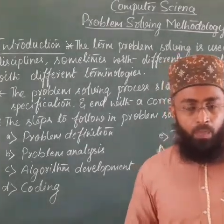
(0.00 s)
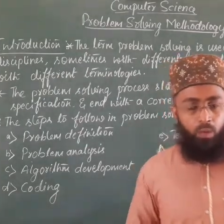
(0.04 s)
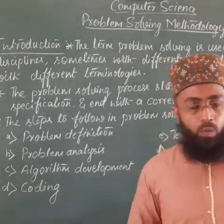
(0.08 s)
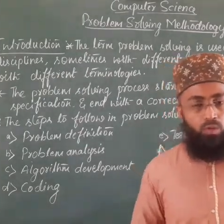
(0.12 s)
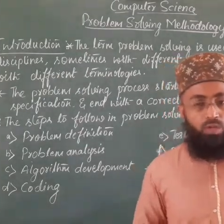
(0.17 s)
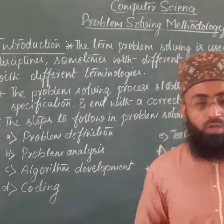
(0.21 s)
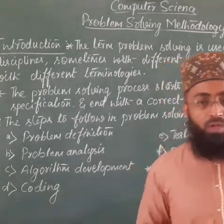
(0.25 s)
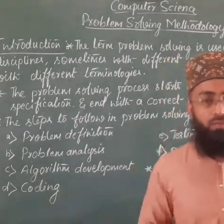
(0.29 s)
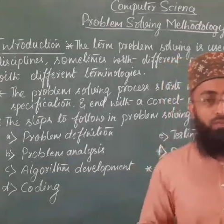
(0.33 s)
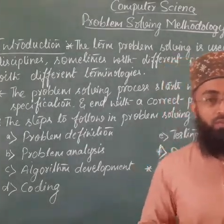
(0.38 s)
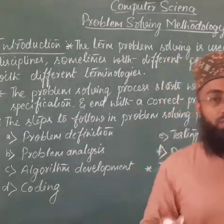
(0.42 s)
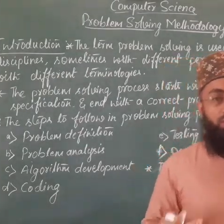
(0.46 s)

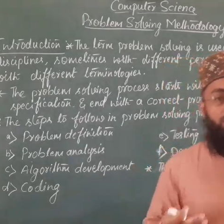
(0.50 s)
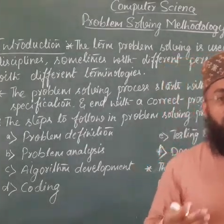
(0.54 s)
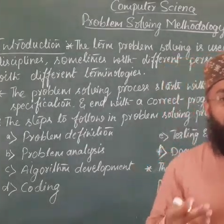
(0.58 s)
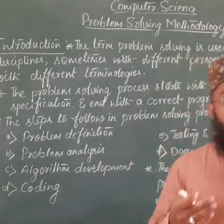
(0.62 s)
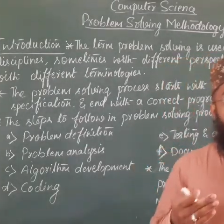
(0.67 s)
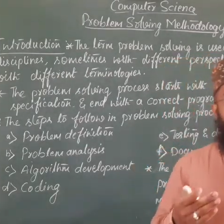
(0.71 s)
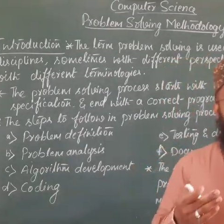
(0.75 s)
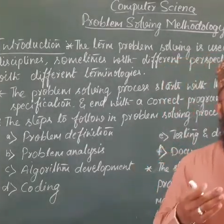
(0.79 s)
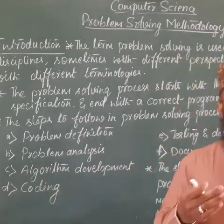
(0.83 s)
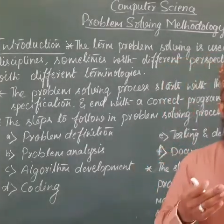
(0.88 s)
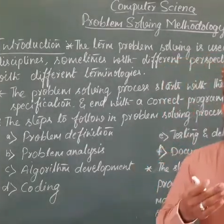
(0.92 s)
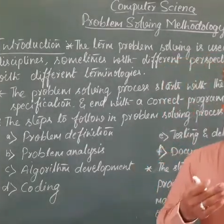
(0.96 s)
okay, we
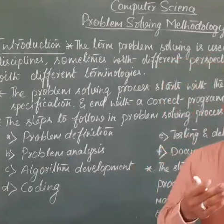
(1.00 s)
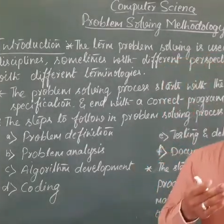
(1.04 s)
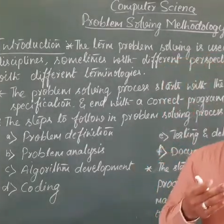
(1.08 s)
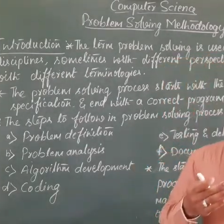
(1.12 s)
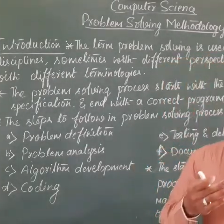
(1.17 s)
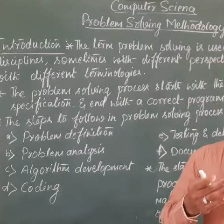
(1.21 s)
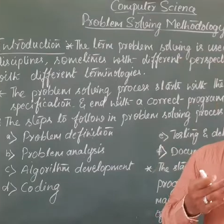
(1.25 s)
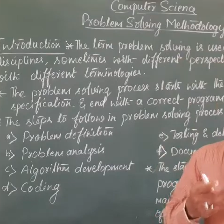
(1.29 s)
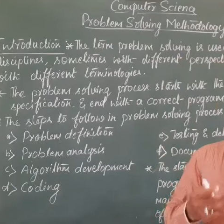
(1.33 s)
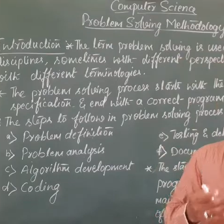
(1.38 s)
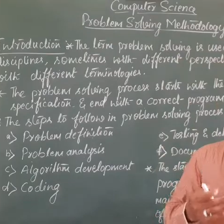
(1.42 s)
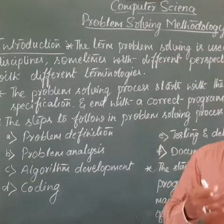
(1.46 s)

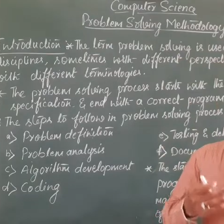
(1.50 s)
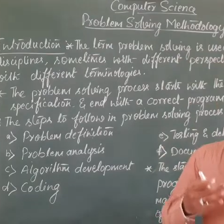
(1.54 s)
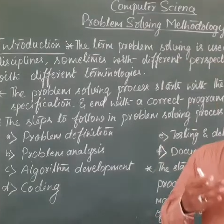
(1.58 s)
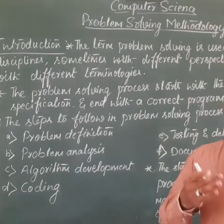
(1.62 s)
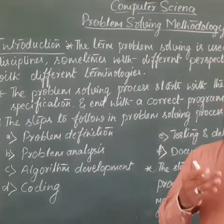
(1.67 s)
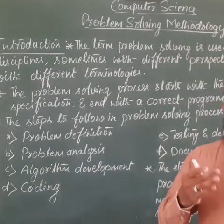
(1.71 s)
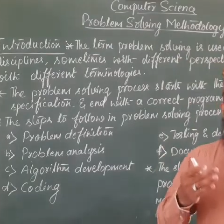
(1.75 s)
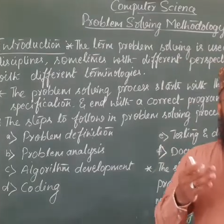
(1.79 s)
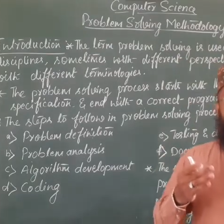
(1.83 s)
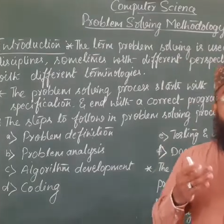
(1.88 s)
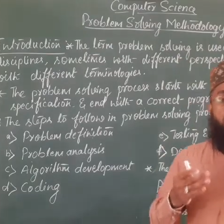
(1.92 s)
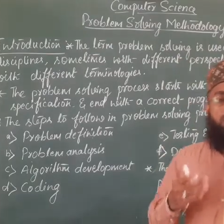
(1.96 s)
will have
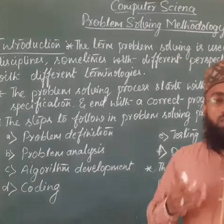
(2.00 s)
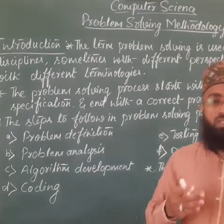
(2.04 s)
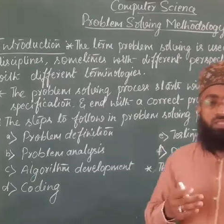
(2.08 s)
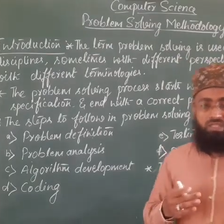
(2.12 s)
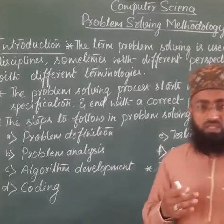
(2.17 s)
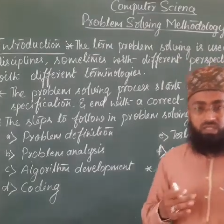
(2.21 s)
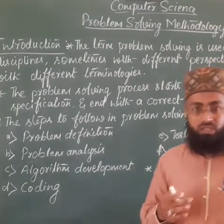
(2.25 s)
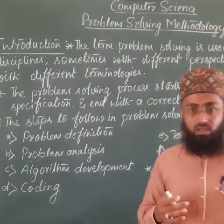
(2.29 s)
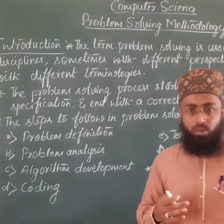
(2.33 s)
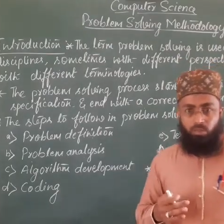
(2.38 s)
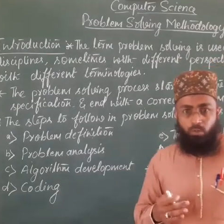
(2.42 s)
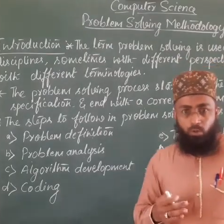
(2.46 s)
to
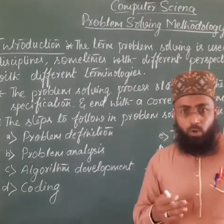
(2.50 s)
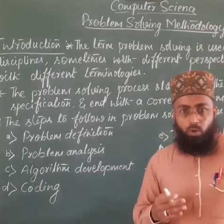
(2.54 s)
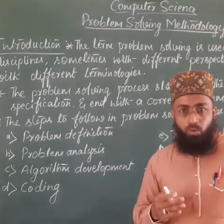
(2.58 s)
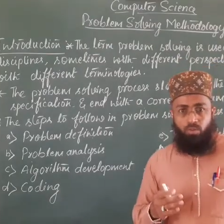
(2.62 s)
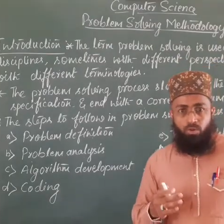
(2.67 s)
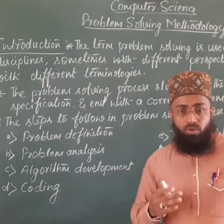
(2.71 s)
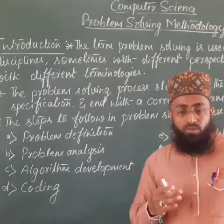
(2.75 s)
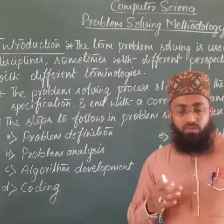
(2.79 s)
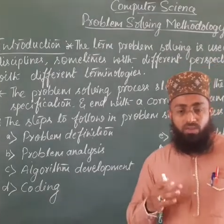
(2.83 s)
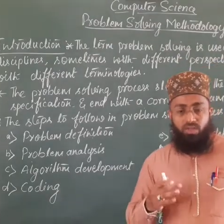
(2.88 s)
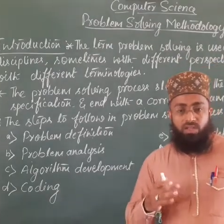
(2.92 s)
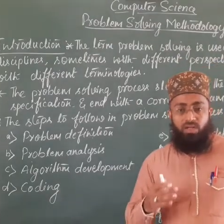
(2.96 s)
test the
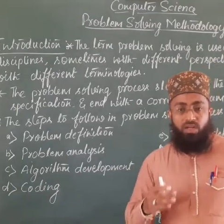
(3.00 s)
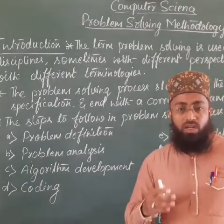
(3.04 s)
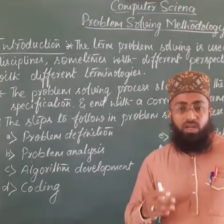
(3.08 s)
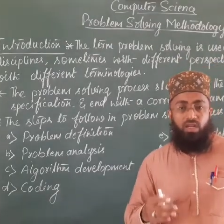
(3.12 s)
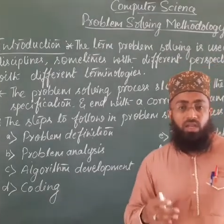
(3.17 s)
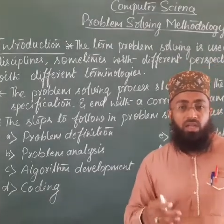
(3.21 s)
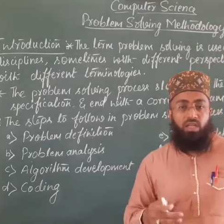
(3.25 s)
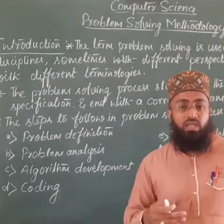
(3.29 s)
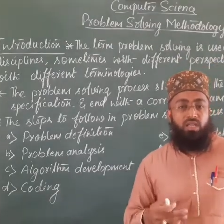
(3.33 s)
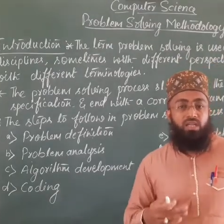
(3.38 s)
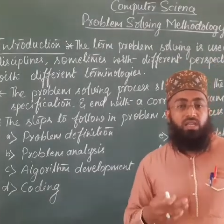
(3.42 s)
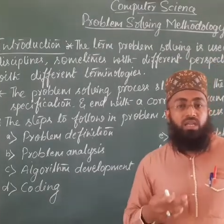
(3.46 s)
problem whether
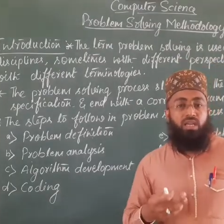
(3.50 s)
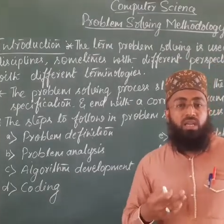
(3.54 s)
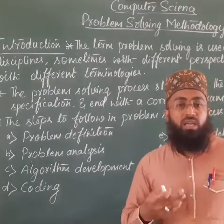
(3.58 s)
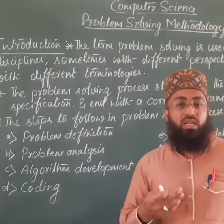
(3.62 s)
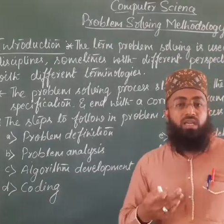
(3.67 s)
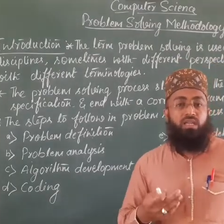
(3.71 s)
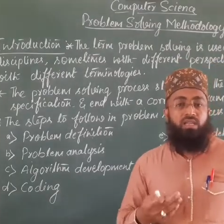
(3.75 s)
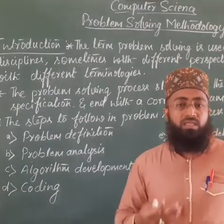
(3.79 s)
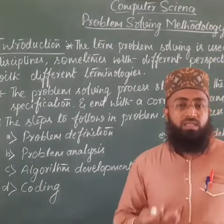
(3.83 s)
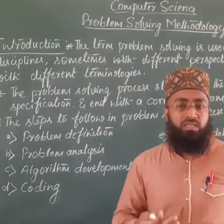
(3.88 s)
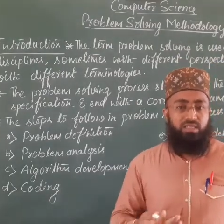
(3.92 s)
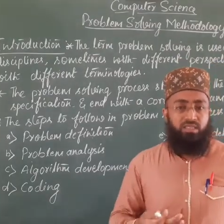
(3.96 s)
any
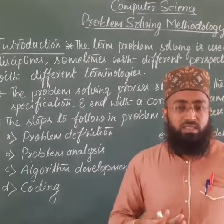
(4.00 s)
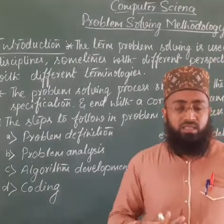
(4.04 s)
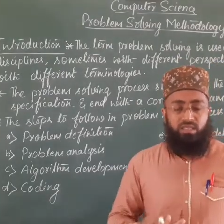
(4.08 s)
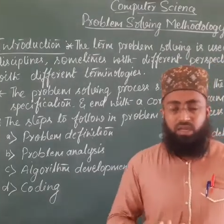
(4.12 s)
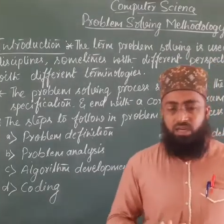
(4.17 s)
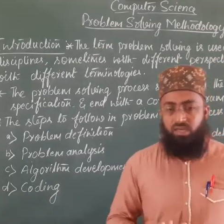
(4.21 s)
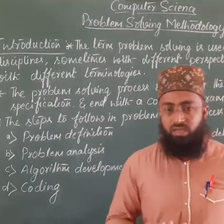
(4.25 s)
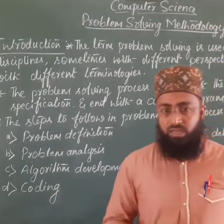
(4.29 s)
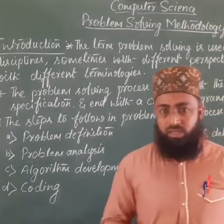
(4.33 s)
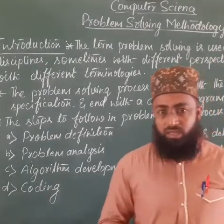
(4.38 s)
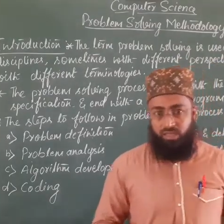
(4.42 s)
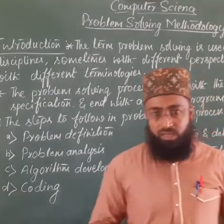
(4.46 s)
errors
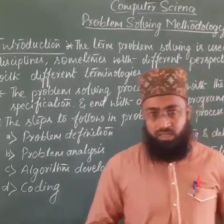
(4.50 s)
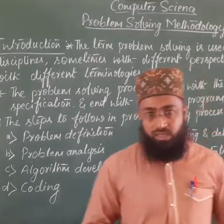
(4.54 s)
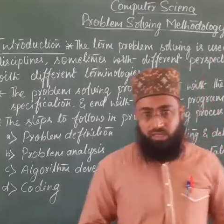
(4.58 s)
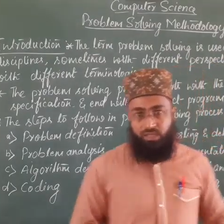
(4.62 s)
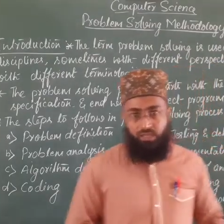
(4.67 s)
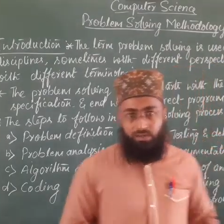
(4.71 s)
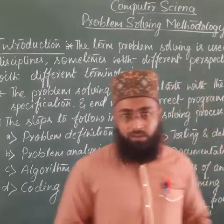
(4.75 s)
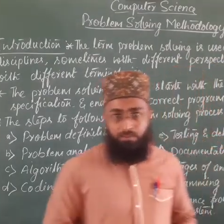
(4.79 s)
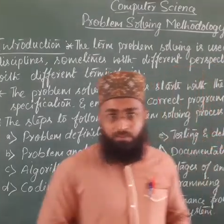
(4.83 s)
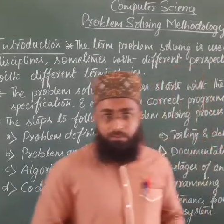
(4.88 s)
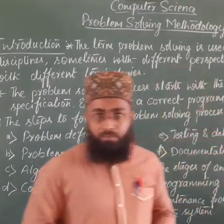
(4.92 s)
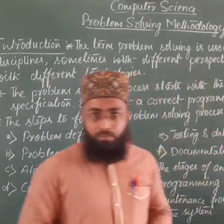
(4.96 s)
are
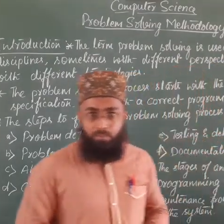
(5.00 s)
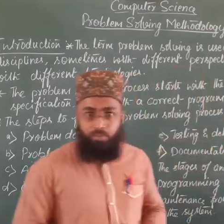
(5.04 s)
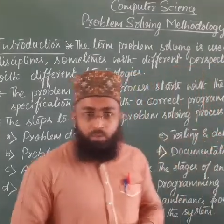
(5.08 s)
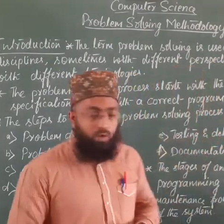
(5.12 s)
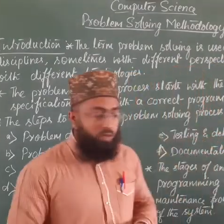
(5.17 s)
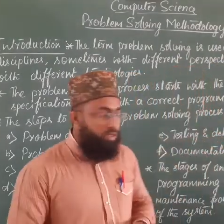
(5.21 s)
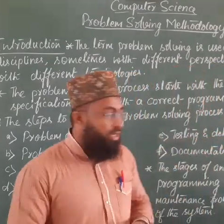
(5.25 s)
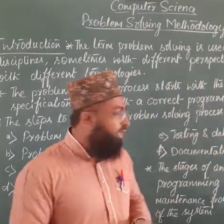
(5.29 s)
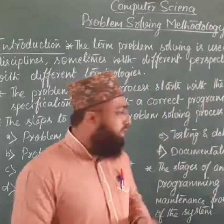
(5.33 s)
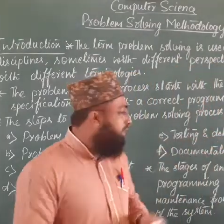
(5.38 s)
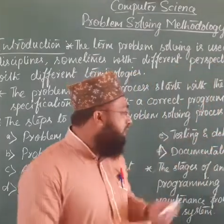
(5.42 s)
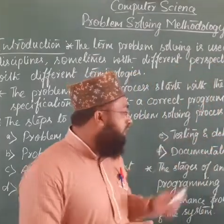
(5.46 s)
there.
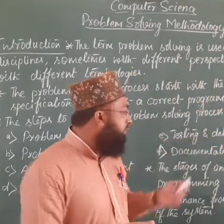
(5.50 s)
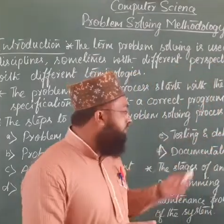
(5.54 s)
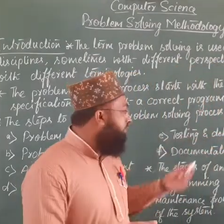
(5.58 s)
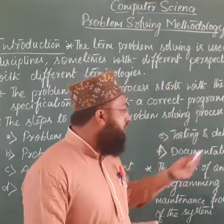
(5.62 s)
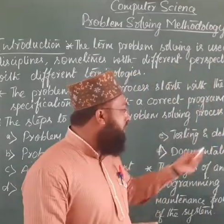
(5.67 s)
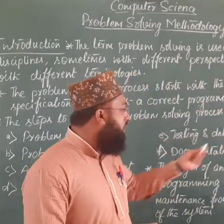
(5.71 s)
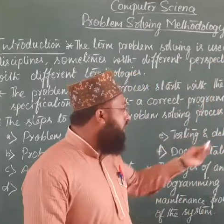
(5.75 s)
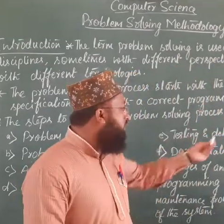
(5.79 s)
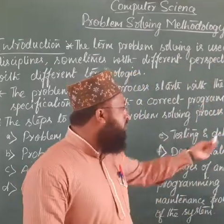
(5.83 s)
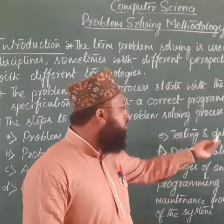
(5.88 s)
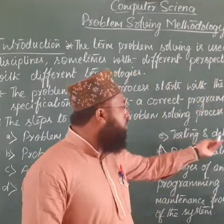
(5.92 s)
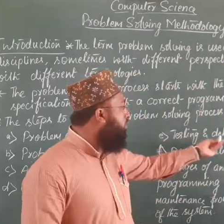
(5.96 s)
Okay, then
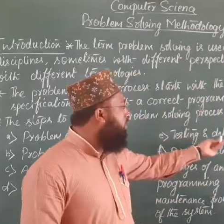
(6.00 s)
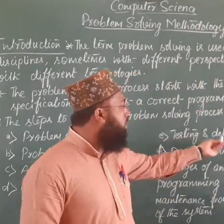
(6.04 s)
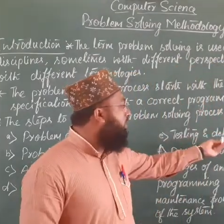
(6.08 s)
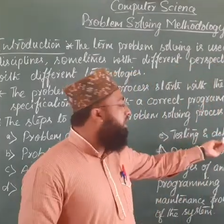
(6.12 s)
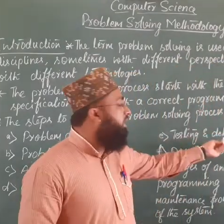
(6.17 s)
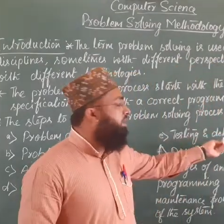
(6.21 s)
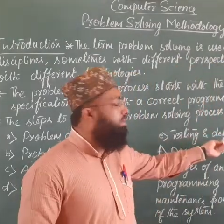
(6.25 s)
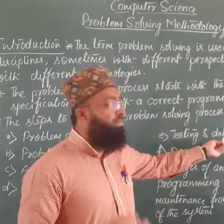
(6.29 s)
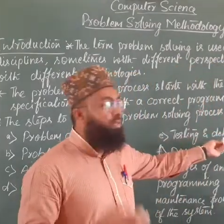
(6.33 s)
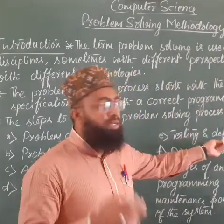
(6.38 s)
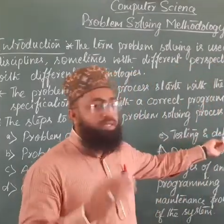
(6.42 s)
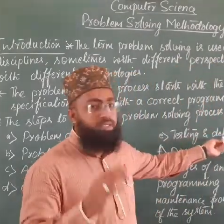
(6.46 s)
we need to
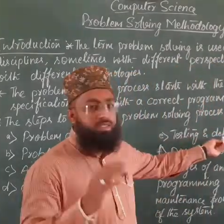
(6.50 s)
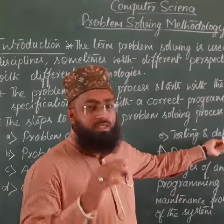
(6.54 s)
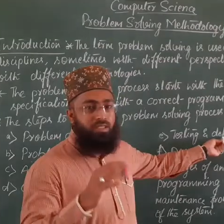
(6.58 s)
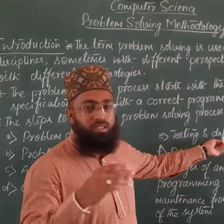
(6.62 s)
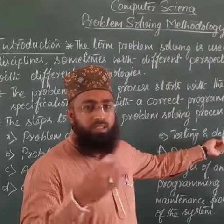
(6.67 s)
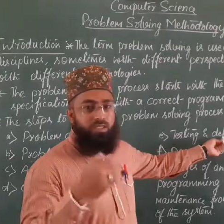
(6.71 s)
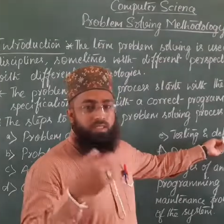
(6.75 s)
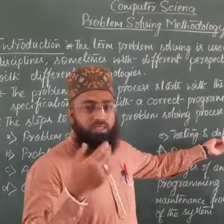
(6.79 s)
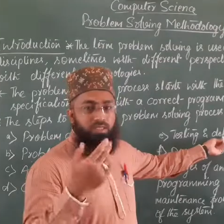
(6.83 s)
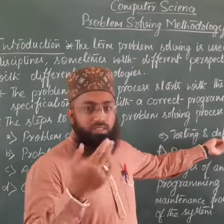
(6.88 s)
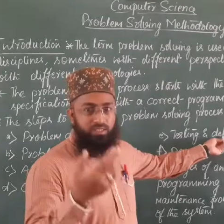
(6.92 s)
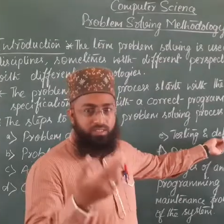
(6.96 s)
debug
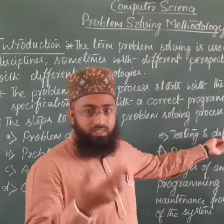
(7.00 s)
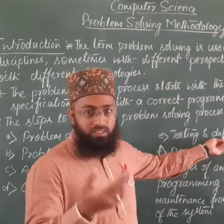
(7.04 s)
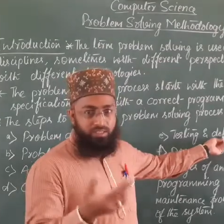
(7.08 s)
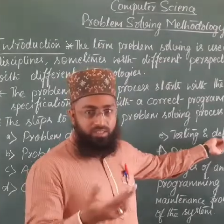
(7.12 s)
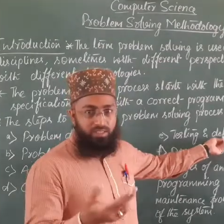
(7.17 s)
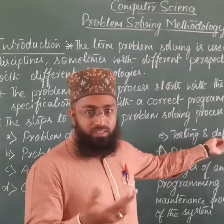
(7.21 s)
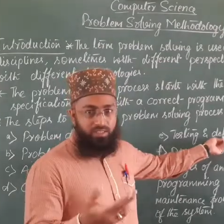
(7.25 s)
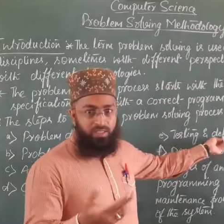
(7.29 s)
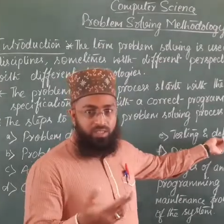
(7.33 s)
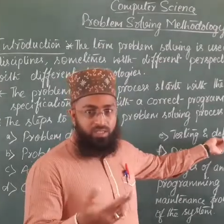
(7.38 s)
the errors.